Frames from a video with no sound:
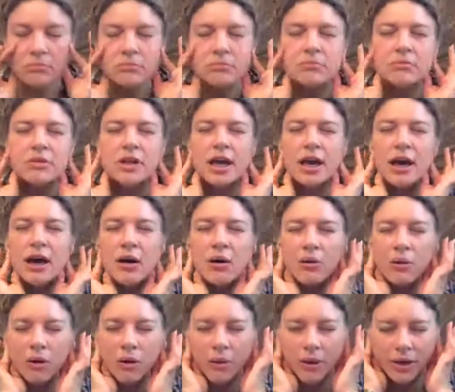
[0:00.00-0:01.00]

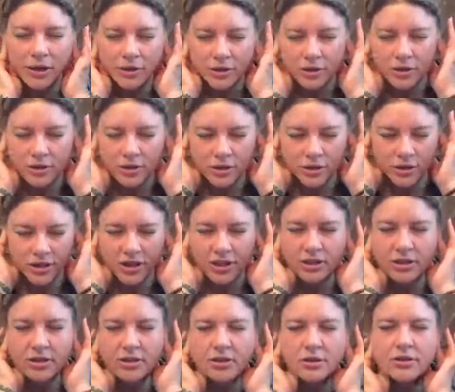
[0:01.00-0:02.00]
Now going to your
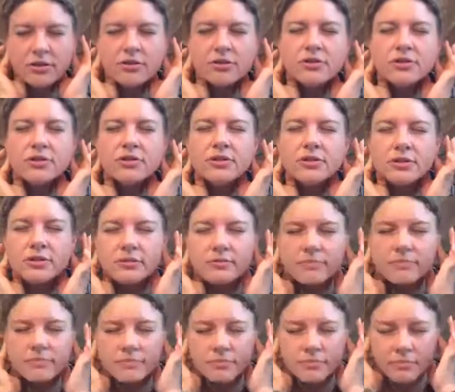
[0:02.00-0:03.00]
ears.
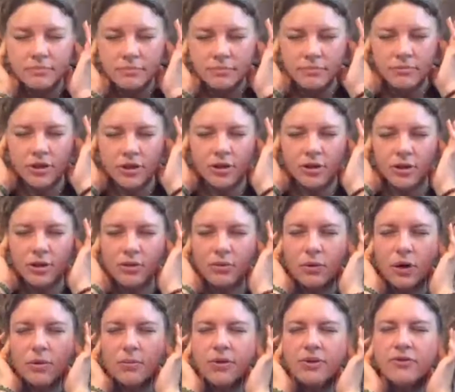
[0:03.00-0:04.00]
You could
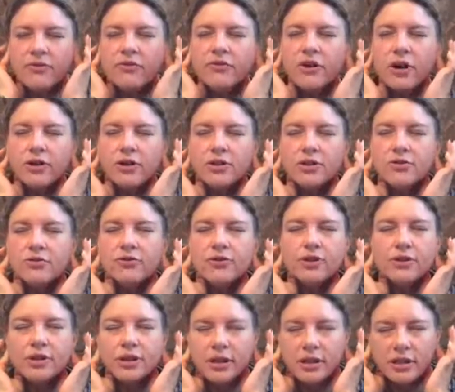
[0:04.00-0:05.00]
rub in front of
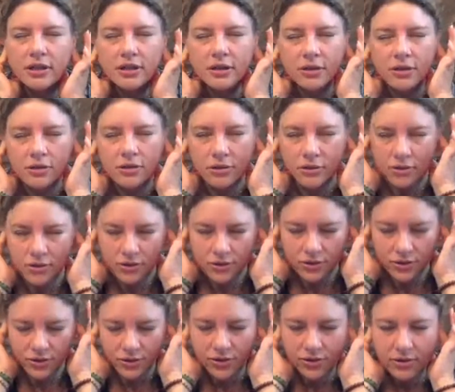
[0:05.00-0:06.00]
your
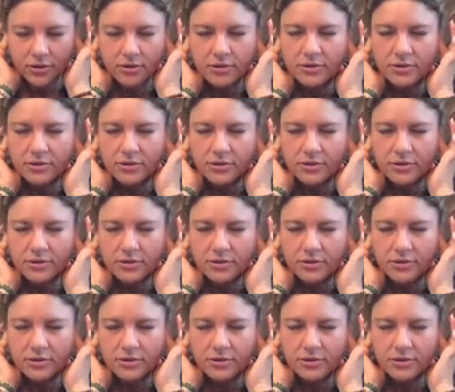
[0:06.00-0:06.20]
ears.